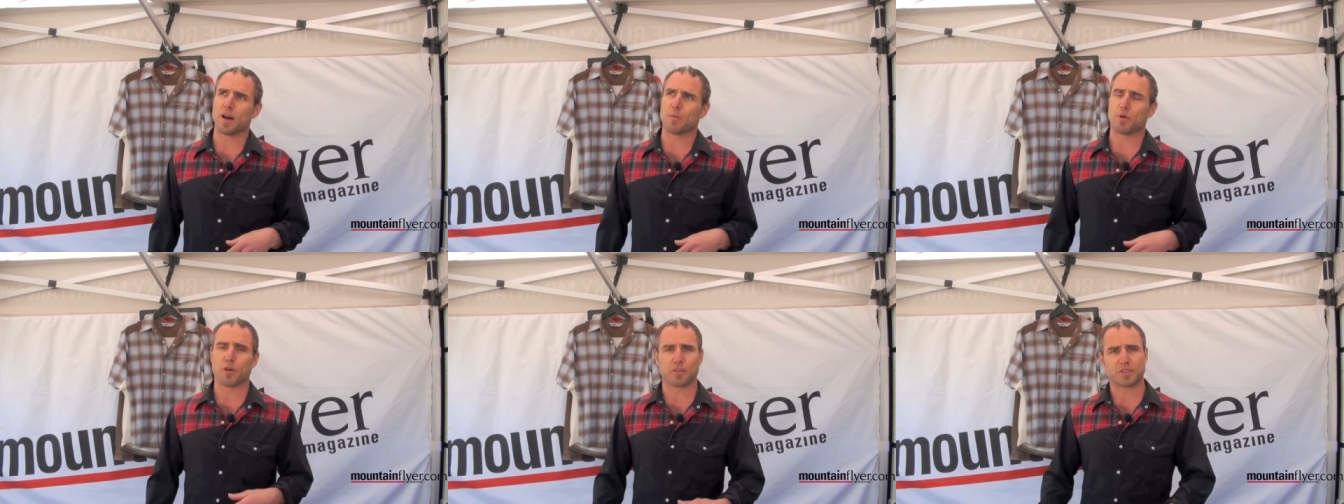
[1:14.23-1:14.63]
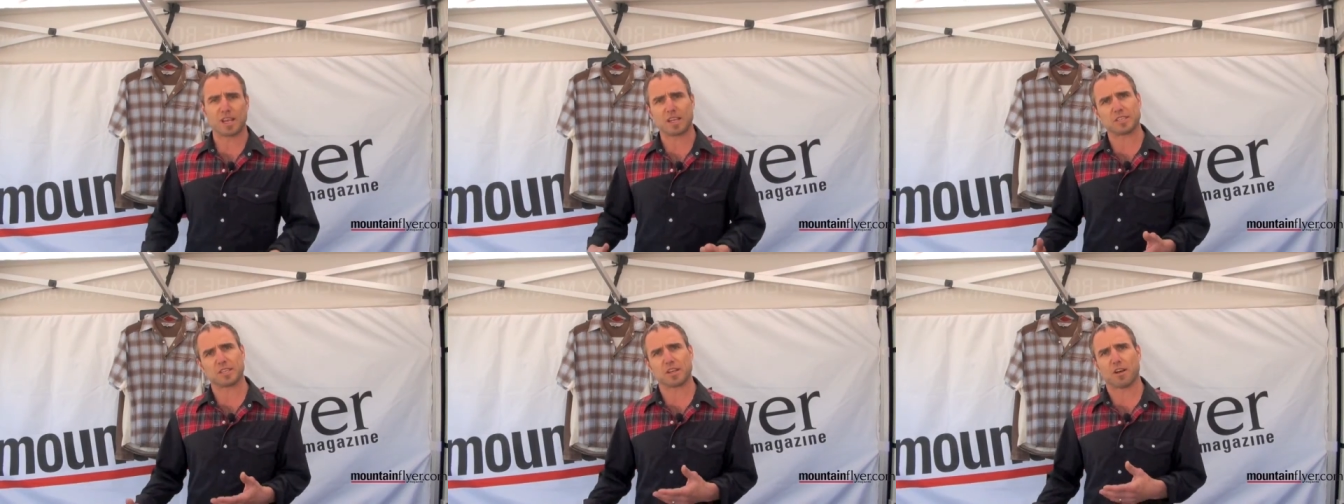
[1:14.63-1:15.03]
both
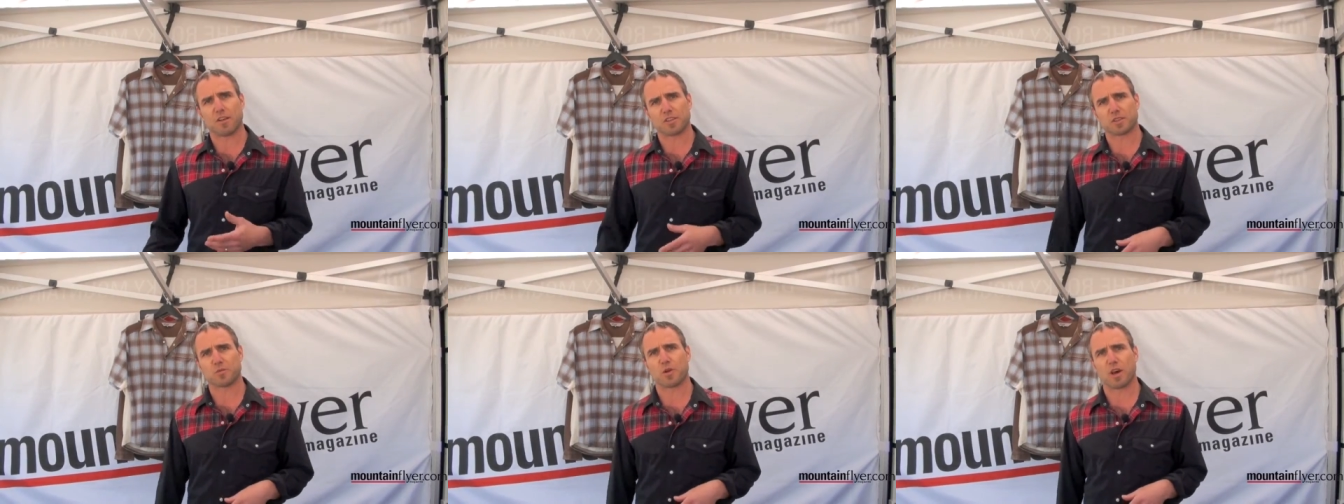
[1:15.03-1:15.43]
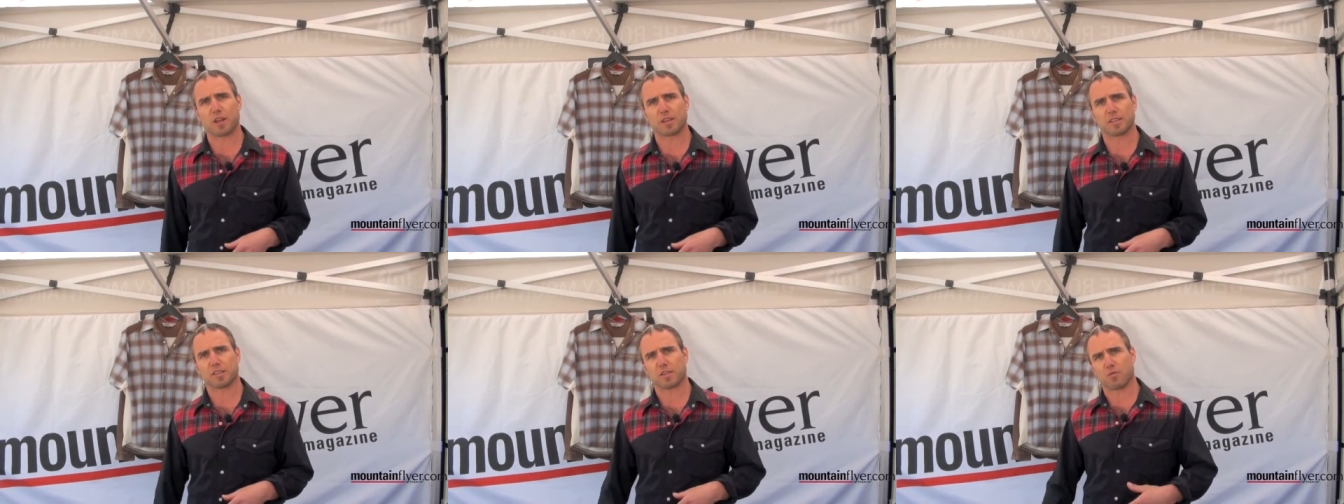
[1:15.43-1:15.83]
testing all this
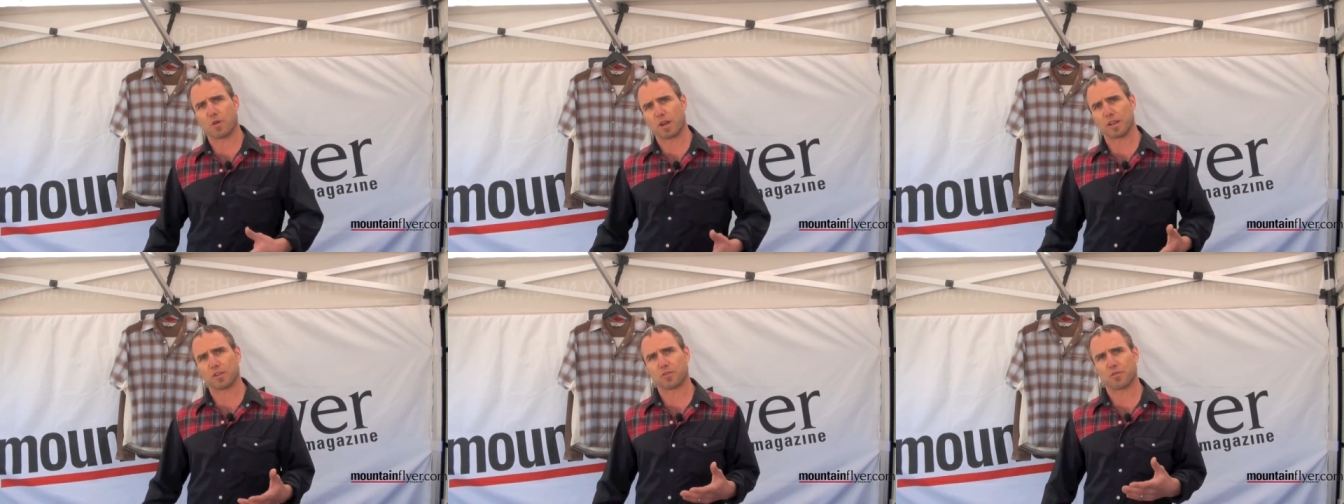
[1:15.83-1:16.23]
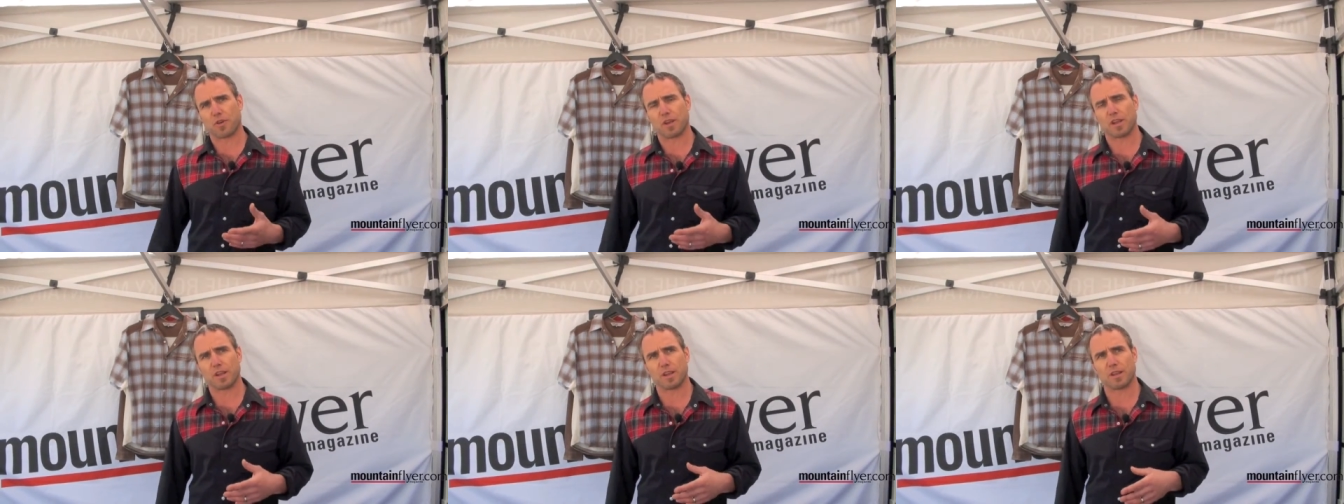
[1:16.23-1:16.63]
product in the rugged
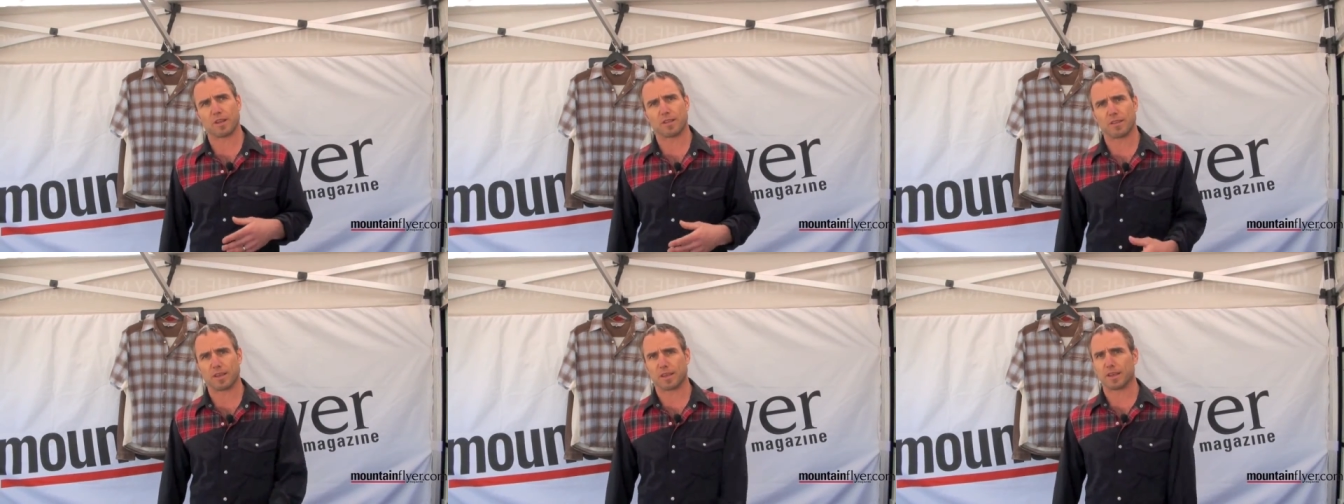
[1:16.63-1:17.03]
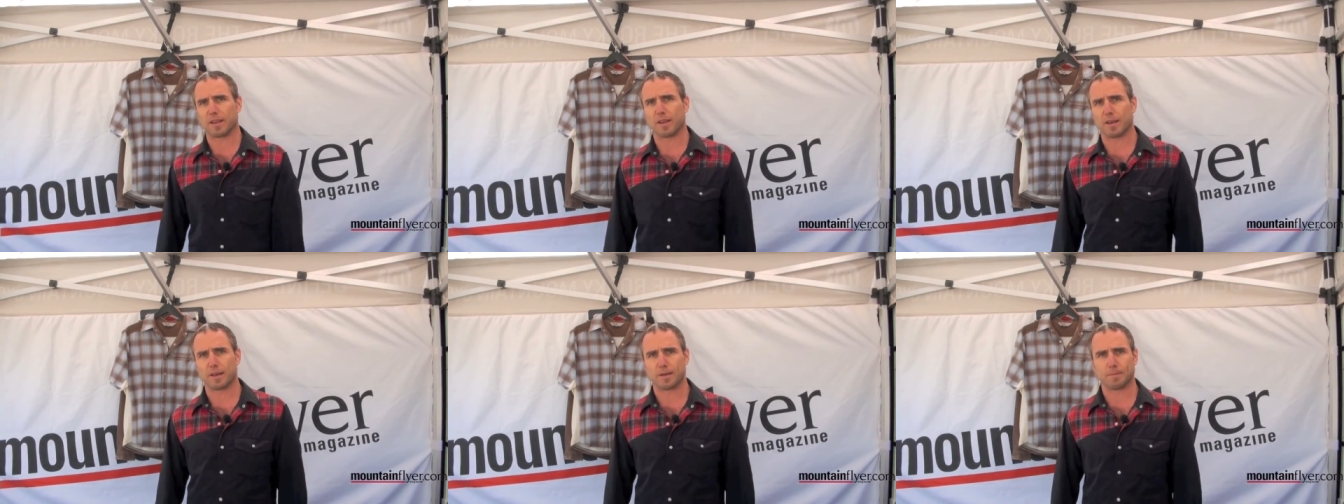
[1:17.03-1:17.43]
terrain and then
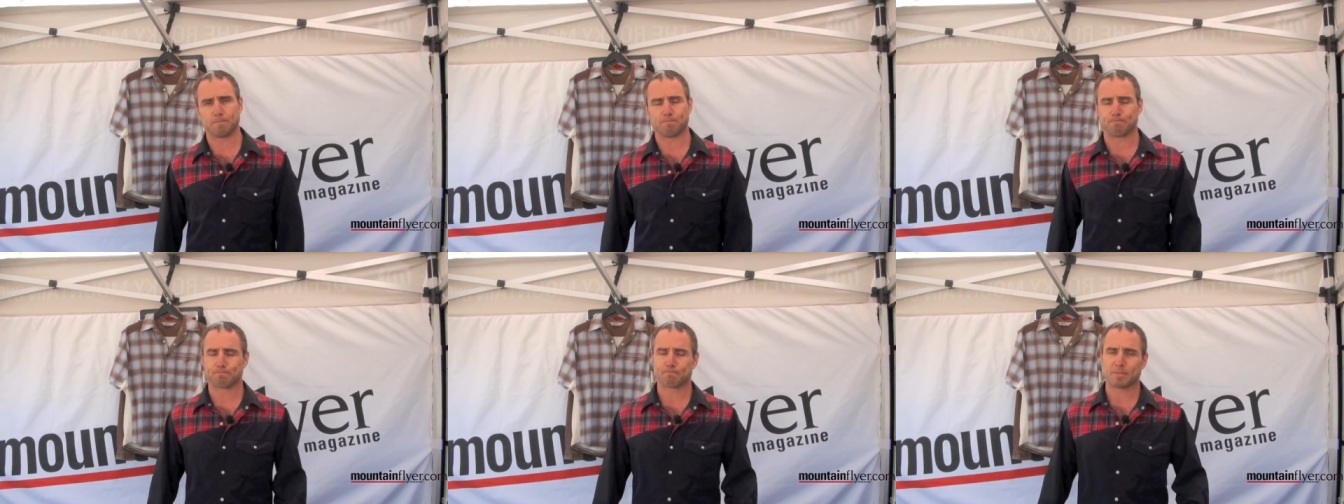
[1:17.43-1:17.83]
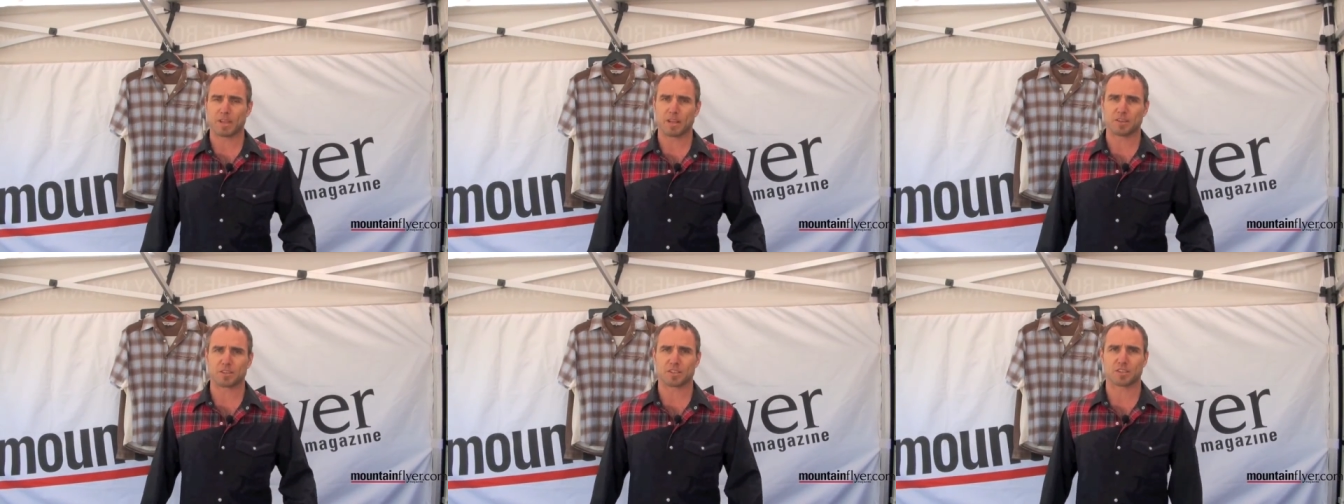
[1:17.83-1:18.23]
you
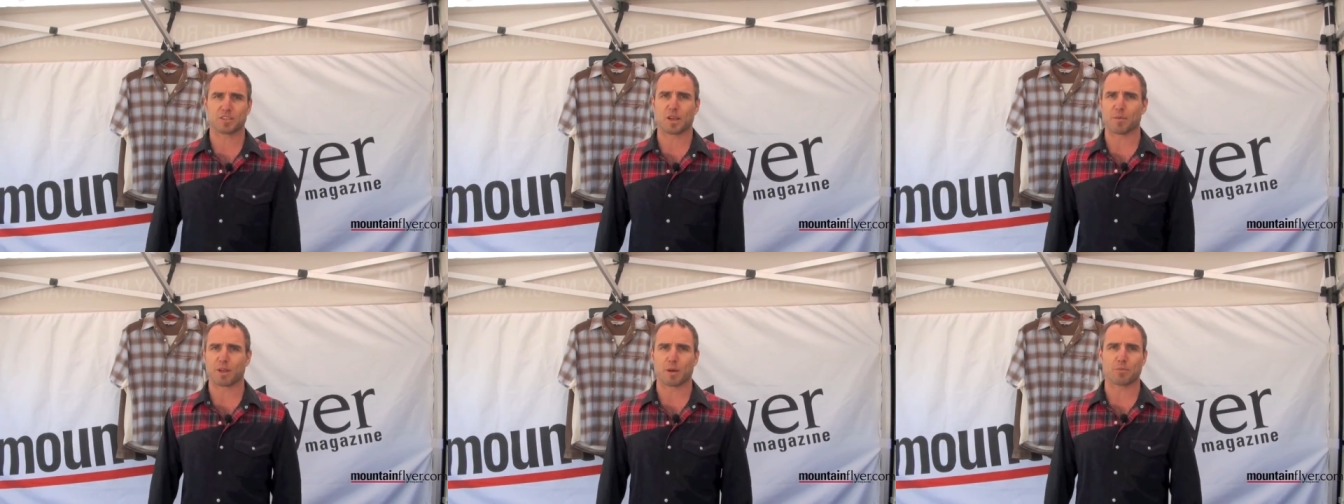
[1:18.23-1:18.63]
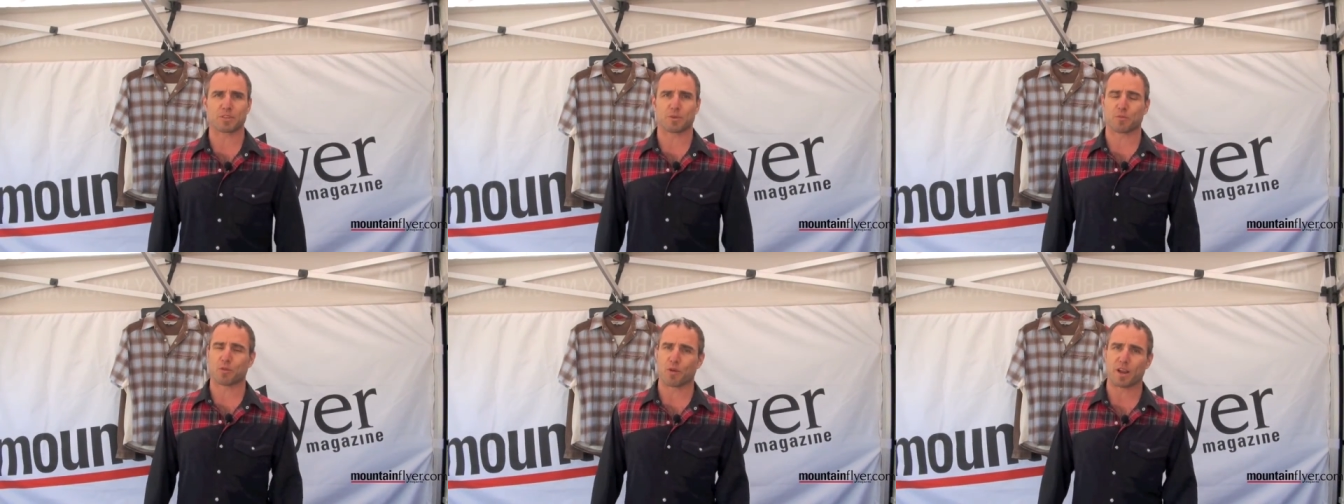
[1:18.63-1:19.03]
know, just coming up with
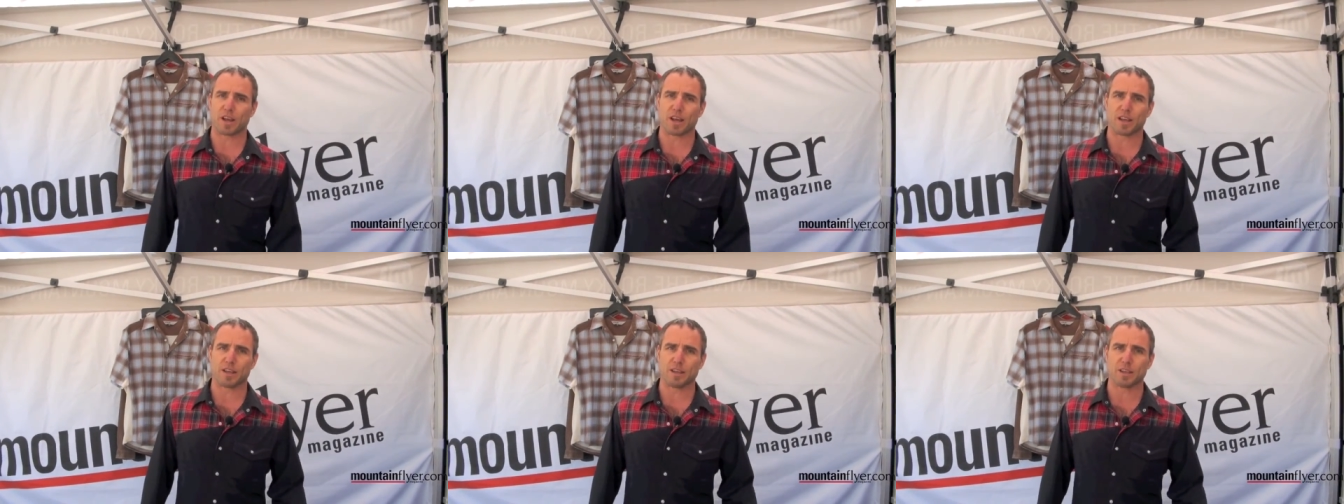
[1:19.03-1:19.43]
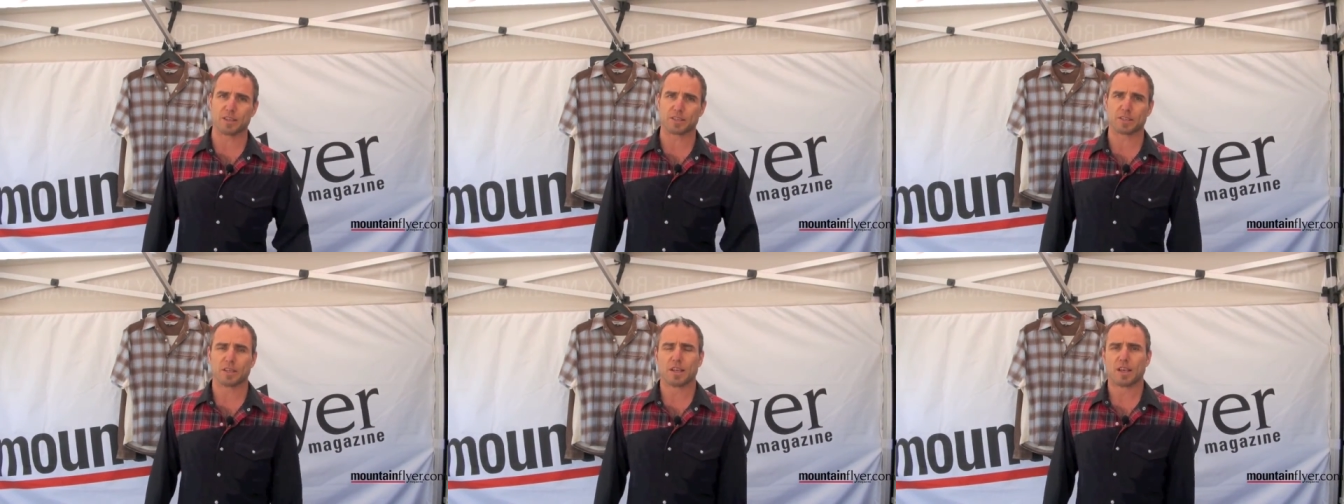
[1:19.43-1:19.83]
some great
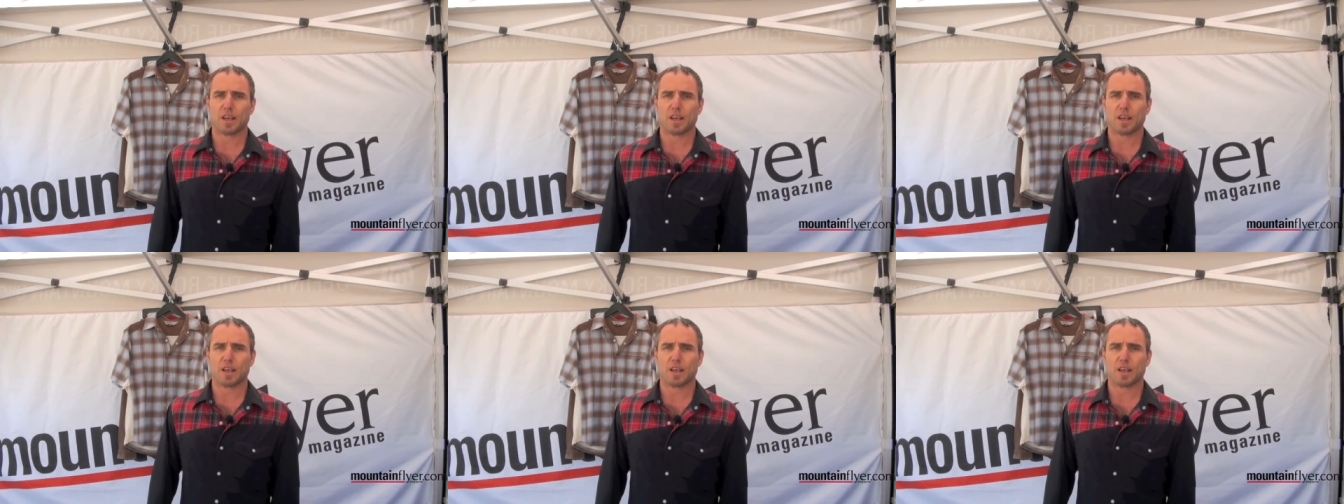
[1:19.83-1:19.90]
ideas.